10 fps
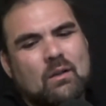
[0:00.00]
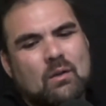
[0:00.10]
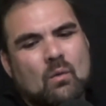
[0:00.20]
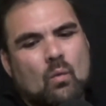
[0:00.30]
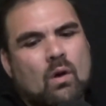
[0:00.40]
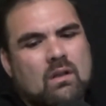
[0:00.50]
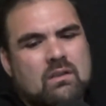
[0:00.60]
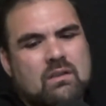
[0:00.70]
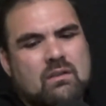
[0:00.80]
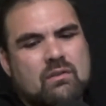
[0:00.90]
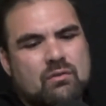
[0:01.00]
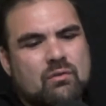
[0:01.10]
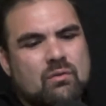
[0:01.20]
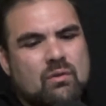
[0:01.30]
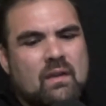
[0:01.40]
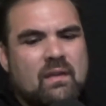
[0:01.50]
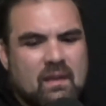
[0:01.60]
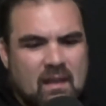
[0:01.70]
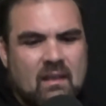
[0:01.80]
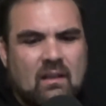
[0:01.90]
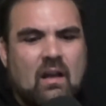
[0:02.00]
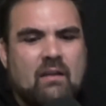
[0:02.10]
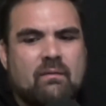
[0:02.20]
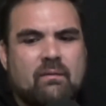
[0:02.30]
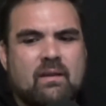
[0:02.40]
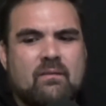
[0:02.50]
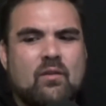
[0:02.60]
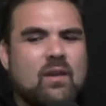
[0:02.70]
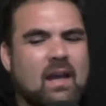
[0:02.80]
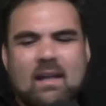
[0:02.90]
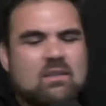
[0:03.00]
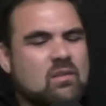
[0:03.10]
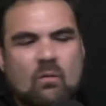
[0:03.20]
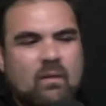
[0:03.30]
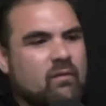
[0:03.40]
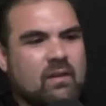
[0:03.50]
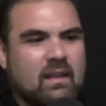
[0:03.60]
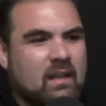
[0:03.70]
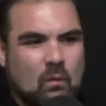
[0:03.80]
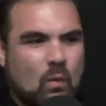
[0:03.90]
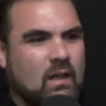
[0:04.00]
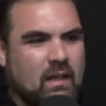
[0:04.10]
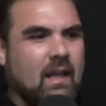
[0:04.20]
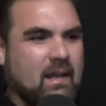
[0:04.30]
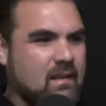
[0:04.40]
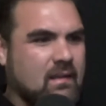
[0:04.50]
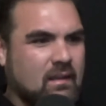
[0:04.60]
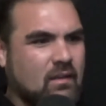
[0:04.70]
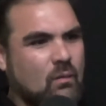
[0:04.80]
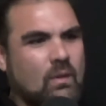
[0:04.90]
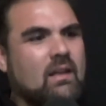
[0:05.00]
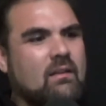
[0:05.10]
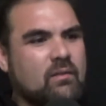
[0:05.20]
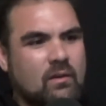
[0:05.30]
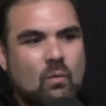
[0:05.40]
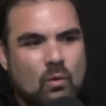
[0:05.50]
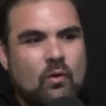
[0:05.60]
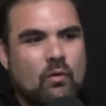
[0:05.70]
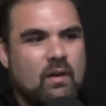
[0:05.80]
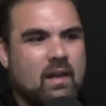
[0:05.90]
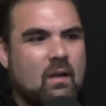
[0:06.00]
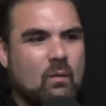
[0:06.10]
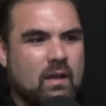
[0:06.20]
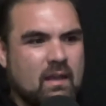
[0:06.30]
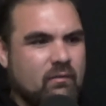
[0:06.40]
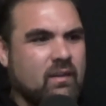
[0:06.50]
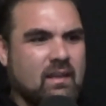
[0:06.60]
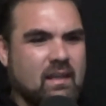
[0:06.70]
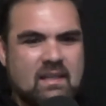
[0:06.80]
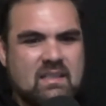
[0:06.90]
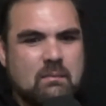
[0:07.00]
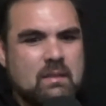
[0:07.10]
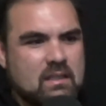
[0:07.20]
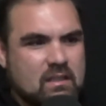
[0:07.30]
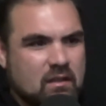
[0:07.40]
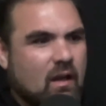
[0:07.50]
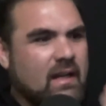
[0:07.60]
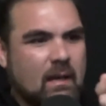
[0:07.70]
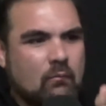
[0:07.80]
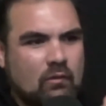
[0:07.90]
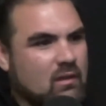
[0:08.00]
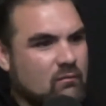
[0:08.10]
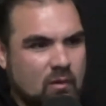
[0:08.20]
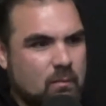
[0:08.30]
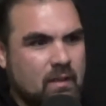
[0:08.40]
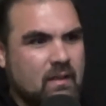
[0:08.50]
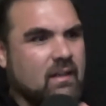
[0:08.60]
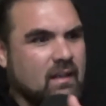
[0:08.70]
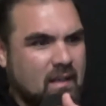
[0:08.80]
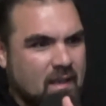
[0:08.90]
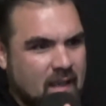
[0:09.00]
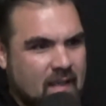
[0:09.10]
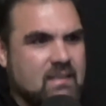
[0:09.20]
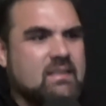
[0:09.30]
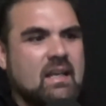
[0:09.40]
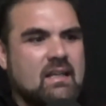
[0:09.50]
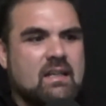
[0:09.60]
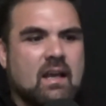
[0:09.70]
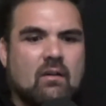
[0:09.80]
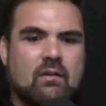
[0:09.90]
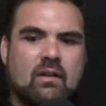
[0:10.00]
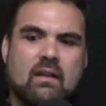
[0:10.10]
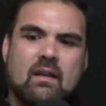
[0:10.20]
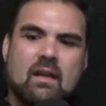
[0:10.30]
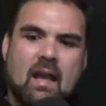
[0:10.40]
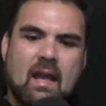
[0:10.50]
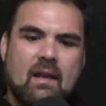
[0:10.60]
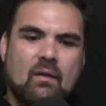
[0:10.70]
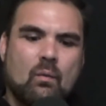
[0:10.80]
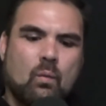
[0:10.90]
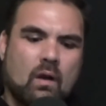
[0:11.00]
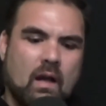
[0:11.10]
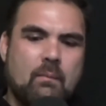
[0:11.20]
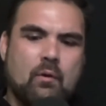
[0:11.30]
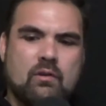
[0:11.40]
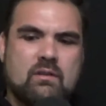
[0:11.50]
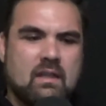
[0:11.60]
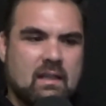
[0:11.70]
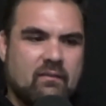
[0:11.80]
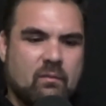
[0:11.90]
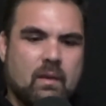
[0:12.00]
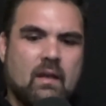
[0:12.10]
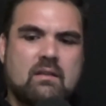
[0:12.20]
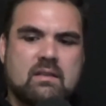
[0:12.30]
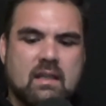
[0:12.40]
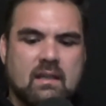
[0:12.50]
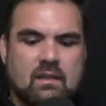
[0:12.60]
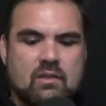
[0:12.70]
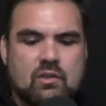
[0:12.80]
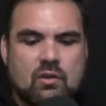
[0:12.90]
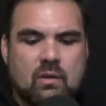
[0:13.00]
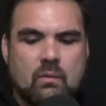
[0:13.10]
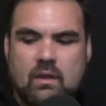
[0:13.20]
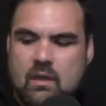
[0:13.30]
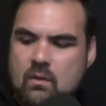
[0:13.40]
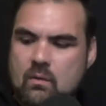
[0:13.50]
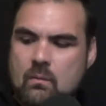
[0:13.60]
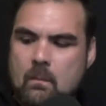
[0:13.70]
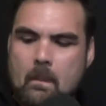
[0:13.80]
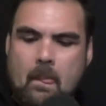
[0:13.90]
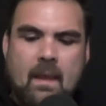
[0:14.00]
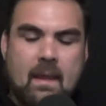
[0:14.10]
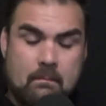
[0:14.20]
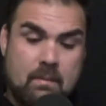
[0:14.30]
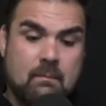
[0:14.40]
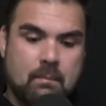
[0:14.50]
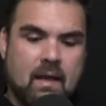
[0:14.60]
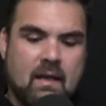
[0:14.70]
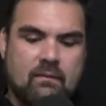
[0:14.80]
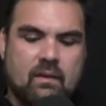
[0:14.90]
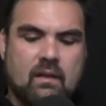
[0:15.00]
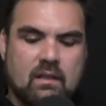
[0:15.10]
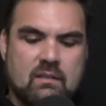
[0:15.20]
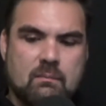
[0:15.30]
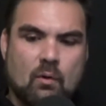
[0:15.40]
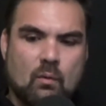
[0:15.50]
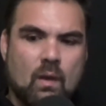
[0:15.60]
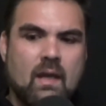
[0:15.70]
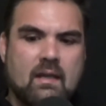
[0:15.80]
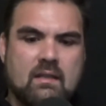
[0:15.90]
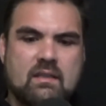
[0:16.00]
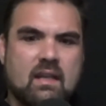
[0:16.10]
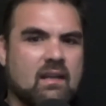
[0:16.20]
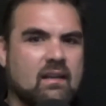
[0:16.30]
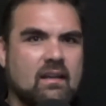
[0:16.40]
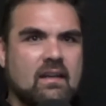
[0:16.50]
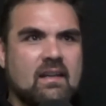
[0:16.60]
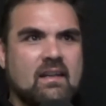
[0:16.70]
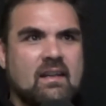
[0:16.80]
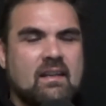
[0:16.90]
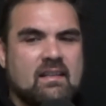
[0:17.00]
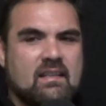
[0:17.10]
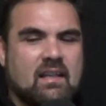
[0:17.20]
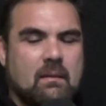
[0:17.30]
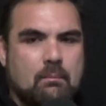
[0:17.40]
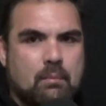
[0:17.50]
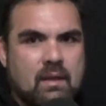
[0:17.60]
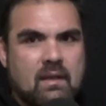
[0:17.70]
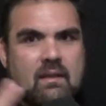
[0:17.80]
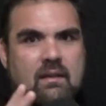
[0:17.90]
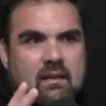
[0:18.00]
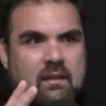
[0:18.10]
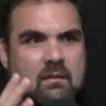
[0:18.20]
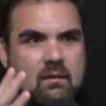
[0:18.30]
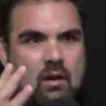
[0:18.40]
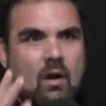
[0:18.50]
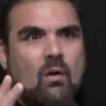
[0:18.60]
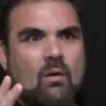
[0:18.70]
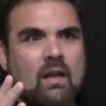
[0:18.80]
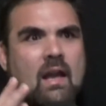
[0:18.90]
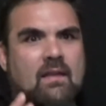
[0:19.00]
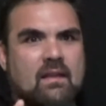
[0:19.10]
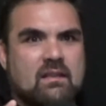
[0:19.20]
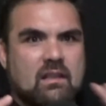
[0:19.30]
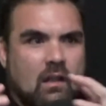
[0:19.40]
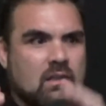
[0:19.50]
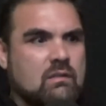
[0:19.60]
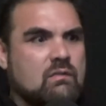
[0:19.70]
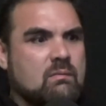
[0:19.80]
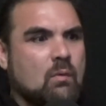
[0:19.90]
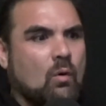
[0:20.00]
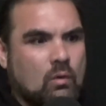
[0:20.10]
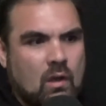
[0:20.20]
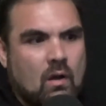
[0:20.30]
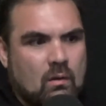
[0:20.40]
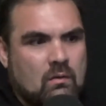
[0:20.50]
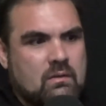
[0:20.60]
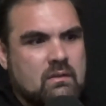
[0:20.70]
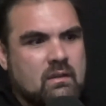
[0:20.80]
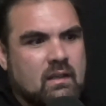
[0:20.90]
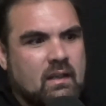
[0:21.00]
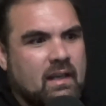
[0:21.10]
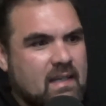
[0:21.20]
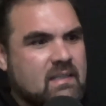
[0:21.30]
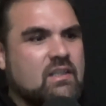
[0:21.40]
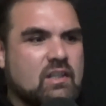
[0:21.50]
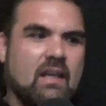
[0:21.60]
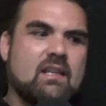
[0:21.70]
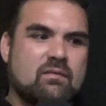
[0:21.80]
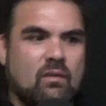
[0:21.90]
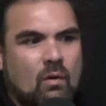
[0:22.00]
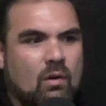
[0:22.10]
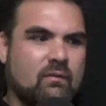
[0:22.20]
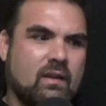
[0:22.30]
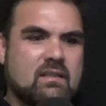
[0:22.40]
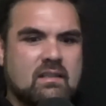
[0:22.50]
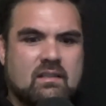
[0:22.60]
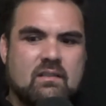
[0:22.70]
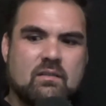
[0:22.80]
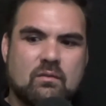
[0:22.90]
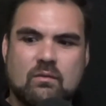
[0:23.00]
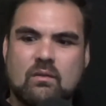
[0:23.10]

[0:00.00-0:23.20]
what to do in their life if you can't solve everything in one day. We live in a world now where everything has to be tied up with a ribbon and sent out. And what I personally love about seeing this journey with you and being part of it in a small way is that there's like a big goal and there's lots of small goals. And I guess the challenge for all of us is to